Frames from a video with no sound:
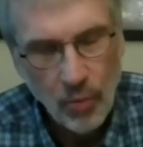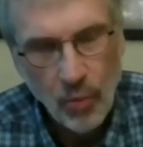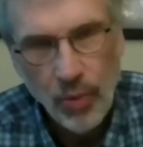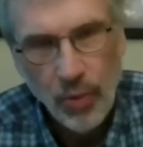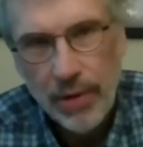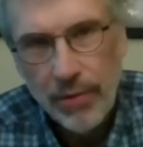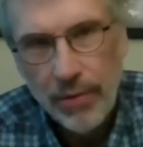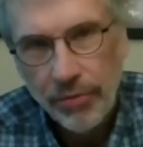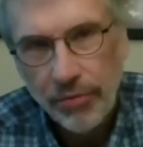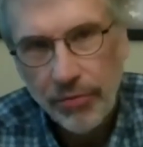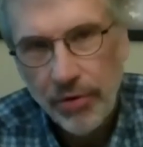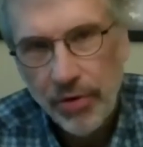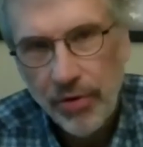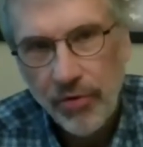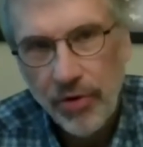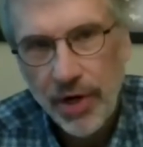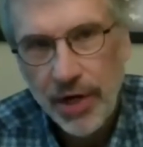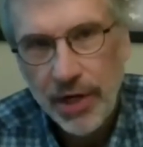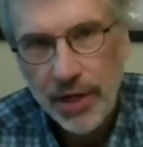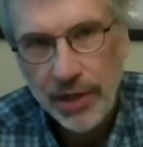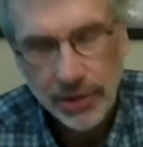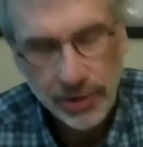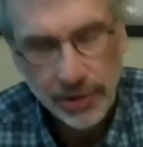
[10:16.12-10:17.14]
We have three
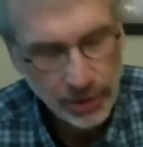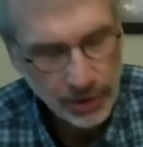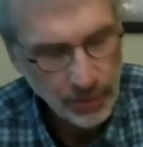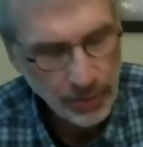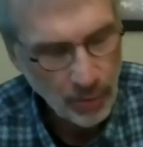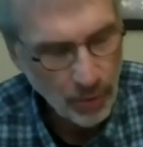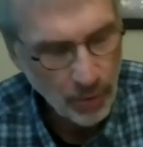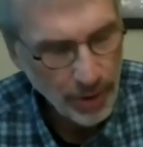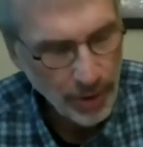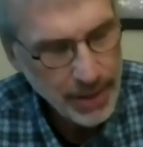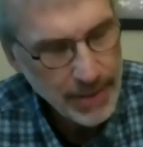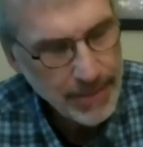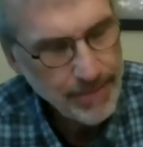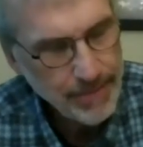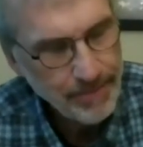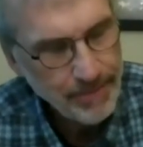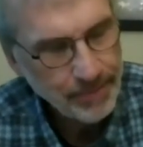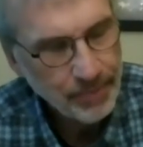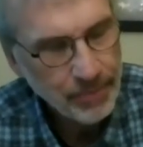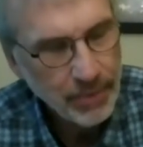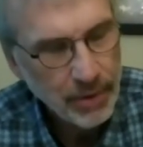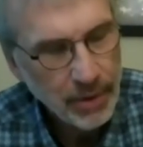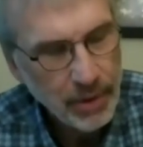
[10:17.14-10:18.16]
readings this morning.
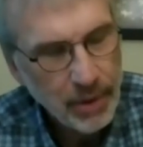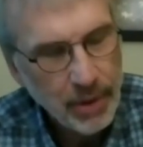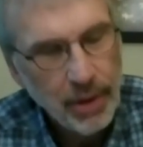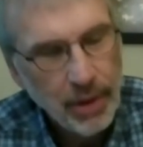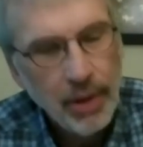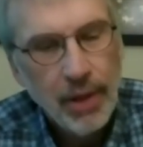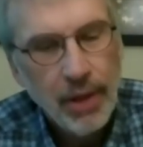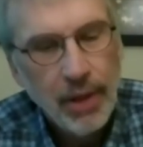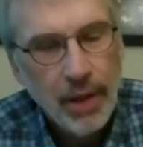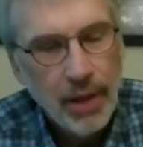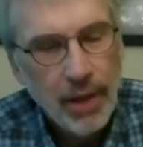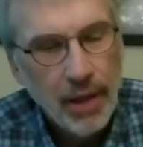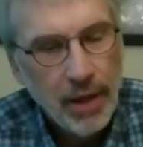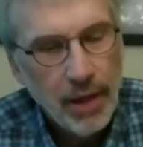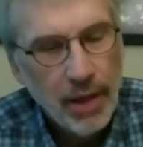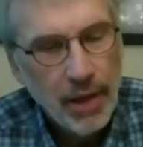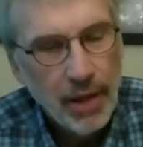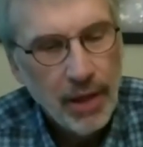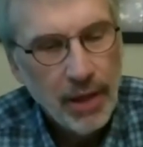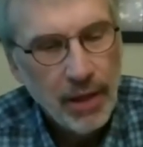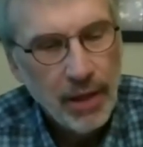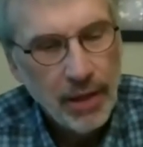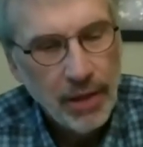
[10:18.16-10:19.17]

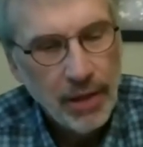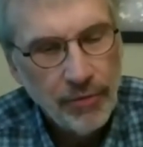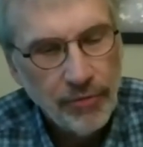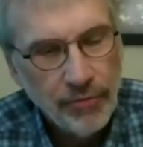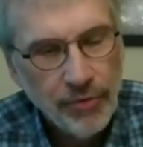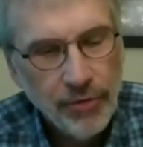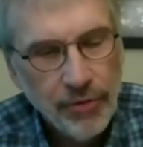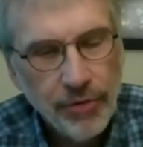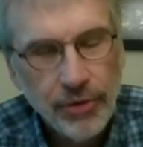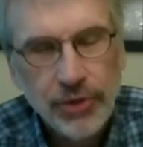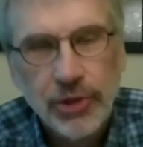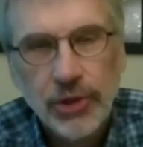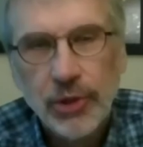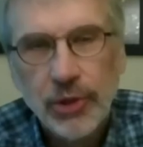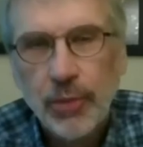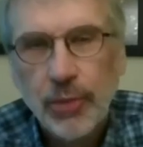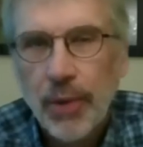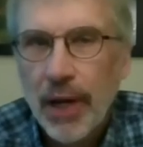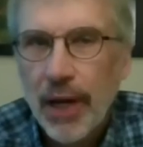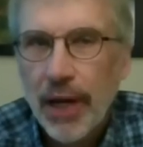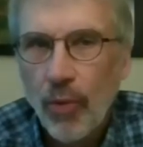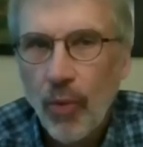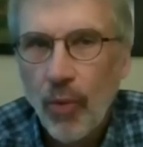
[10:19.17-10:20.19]
The first is
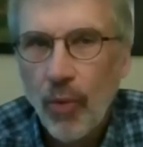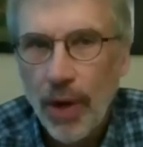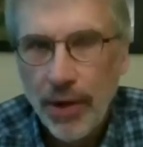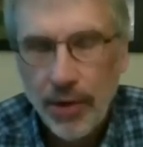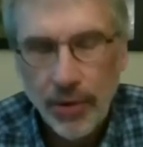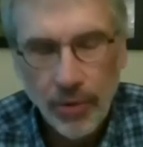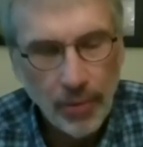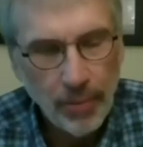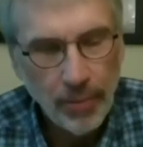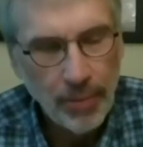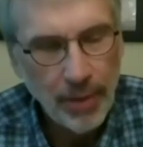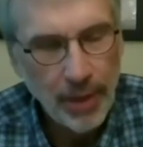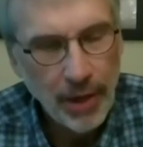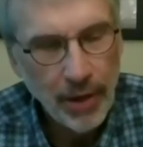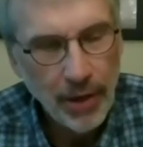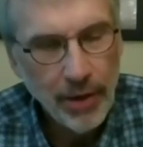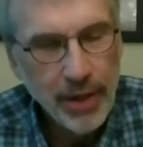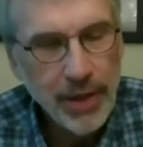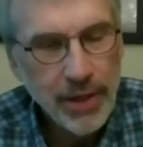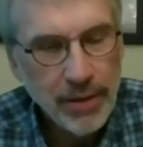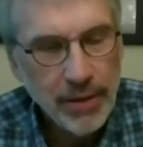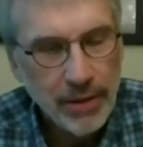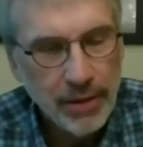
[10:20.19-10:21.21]
by Wendell
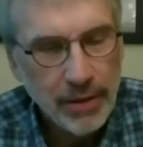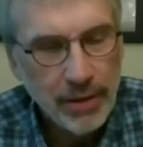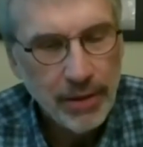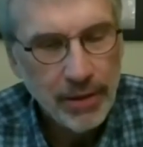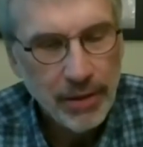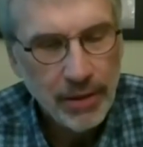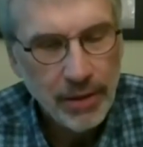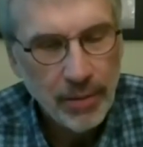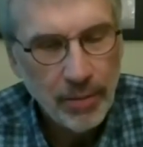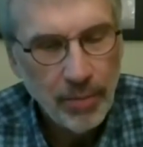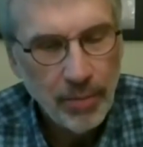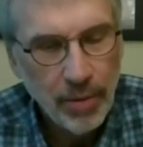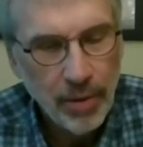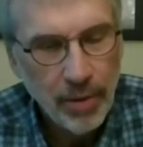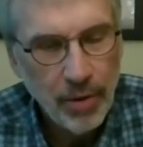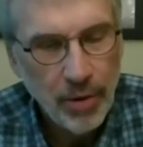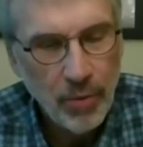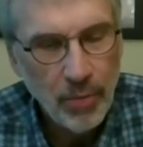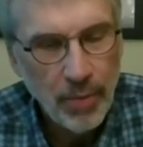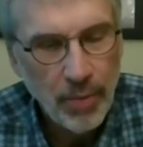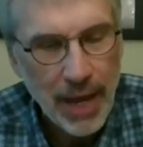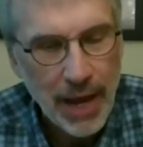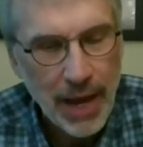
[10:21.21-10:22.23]
Berry,
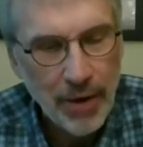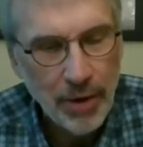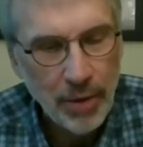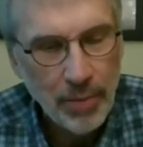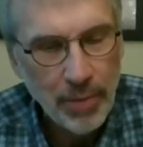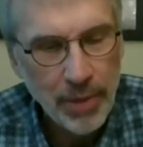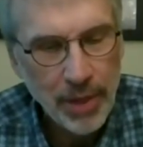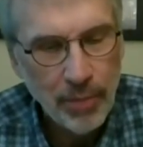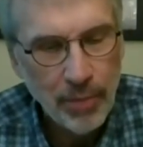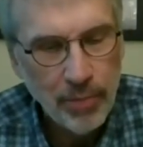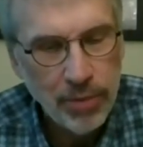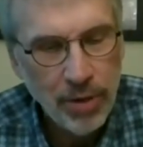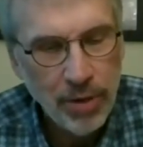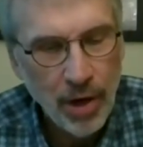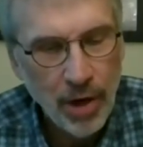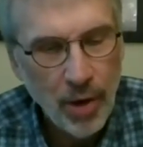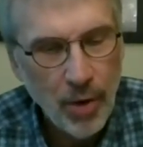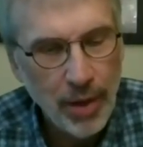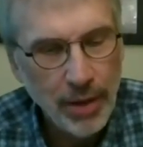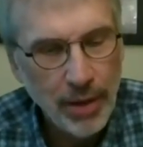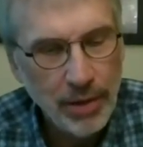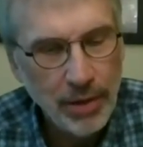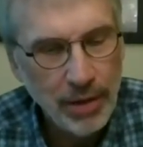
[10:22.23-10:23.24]
poem How to Be a
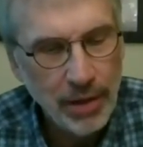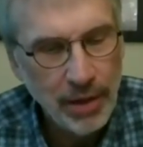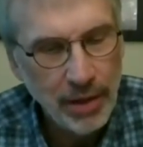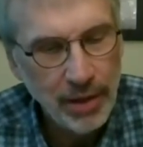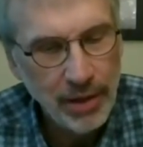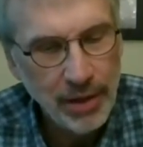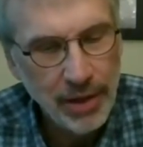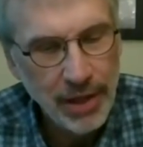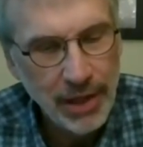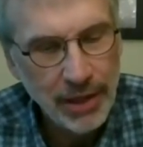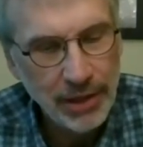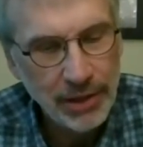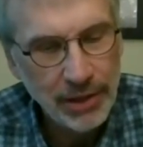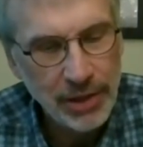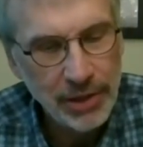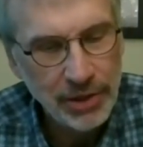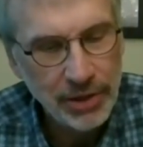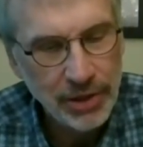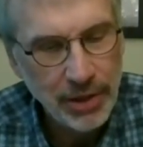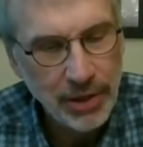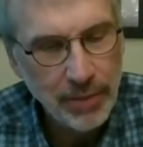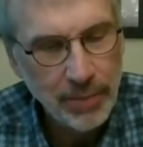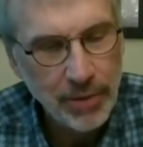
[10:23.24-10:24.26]
Poet, and he
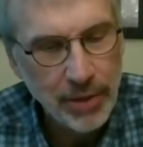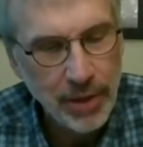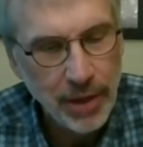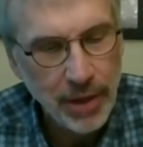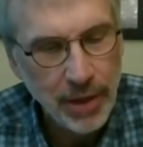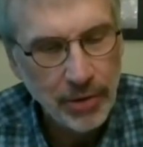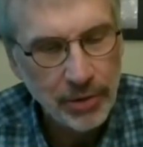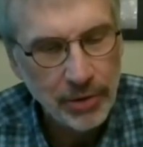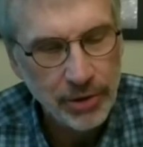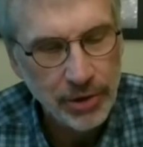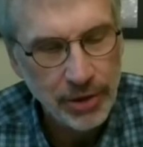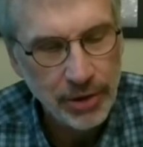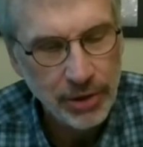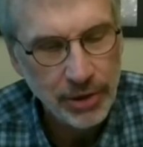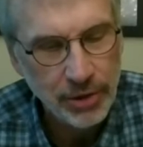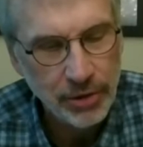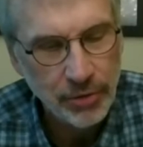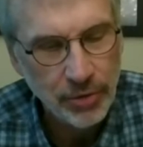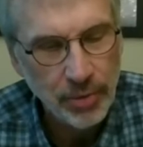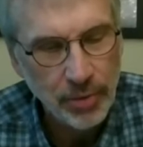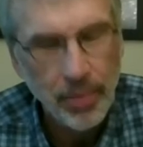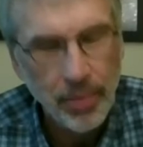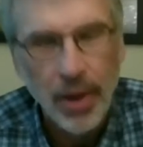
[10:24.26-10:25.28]
subtitles it
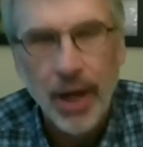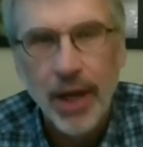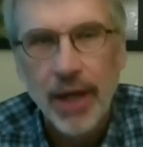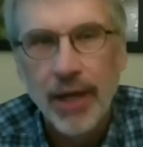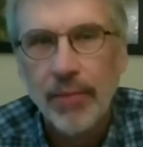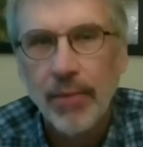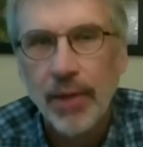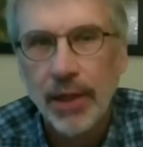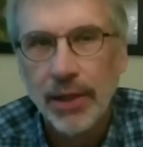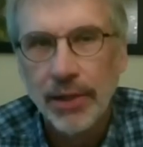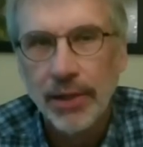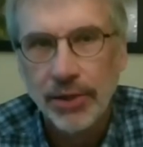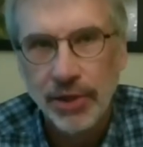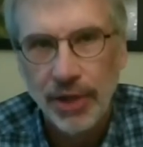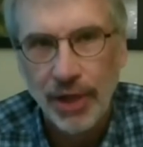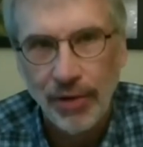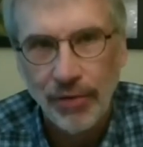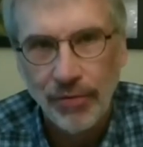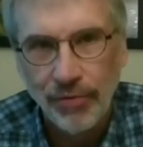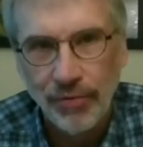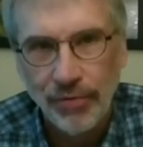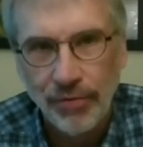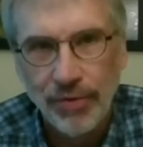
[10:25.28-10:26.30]
To Remind
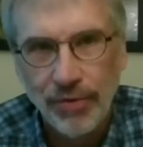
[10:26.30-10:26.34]
Myself.